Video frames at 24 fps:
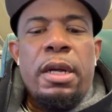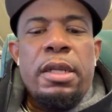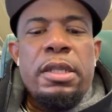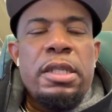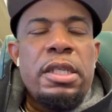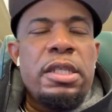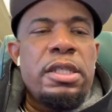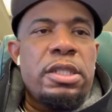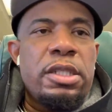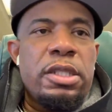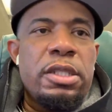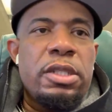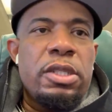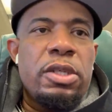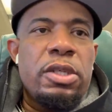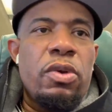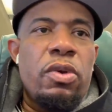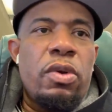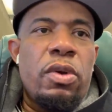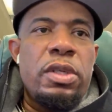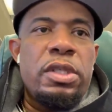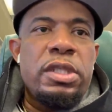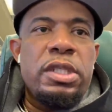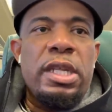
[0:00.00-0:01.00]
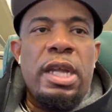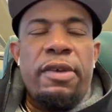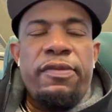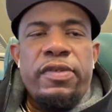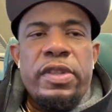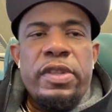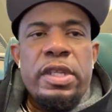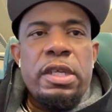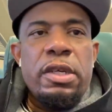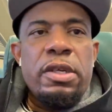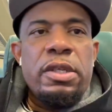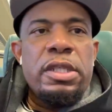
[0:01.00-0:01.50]
This was
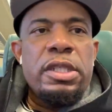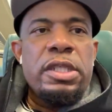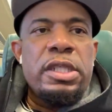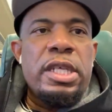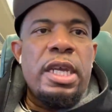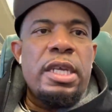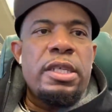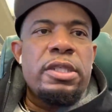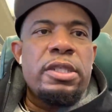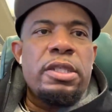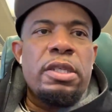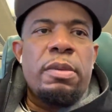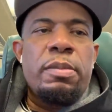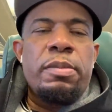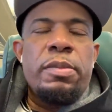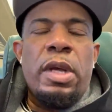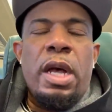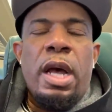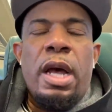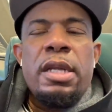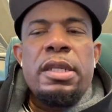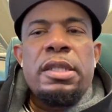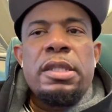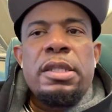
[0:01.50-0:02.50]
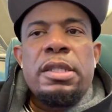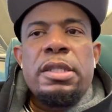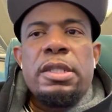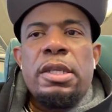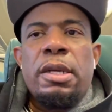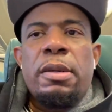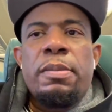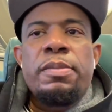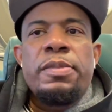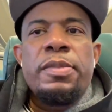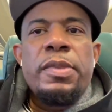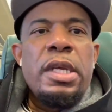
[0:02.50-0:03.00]
definitely going to take some
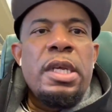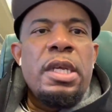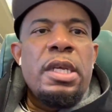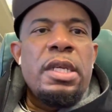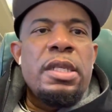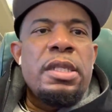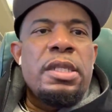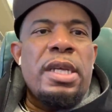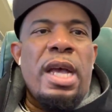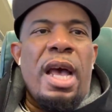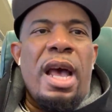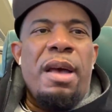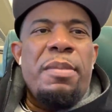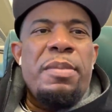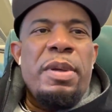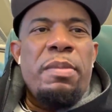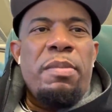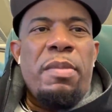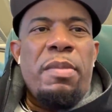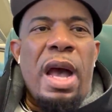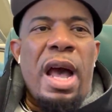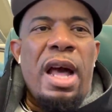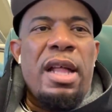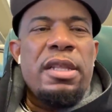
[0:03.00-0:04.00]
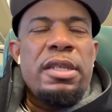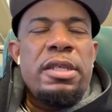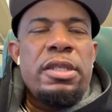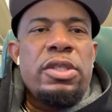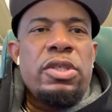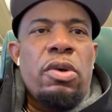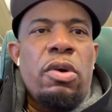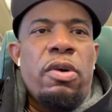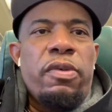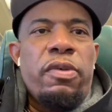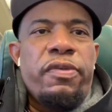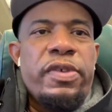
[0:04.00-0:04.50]
time and mileage
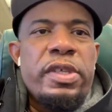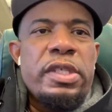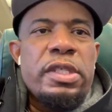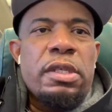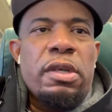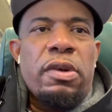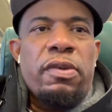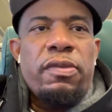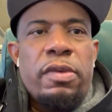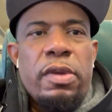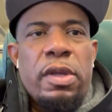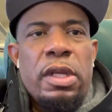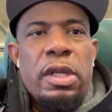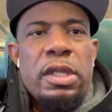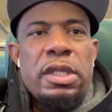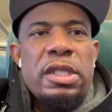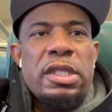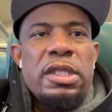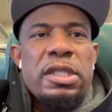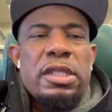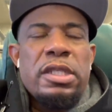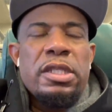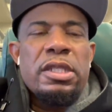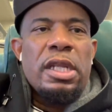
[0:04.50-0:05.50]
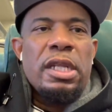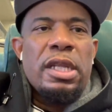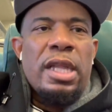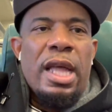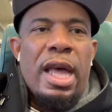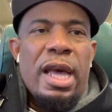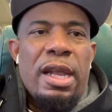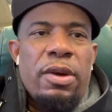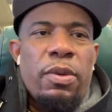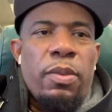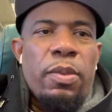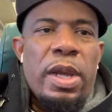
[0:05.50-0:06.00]
off his career. This is a
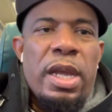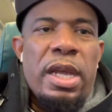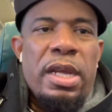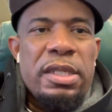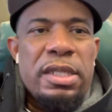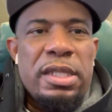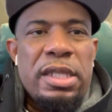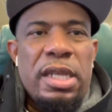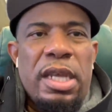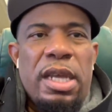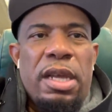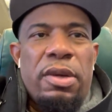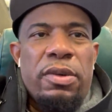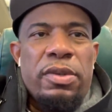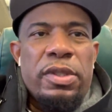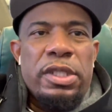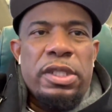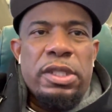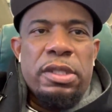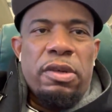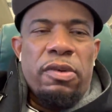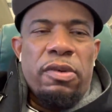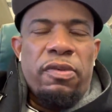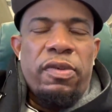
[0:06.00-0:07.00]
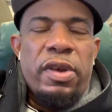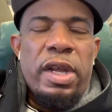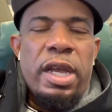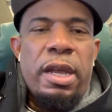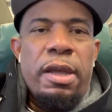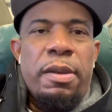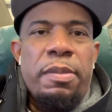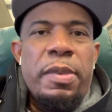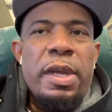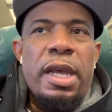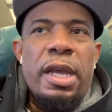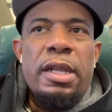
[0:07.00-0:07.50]
lot of wear and tear on his
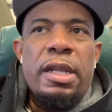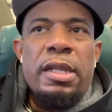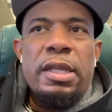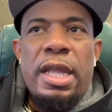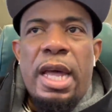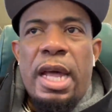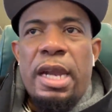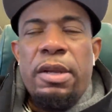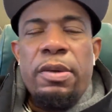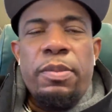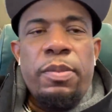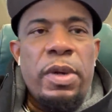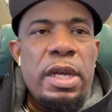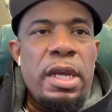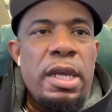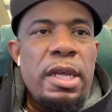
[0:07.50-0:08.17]
career, man. A lot of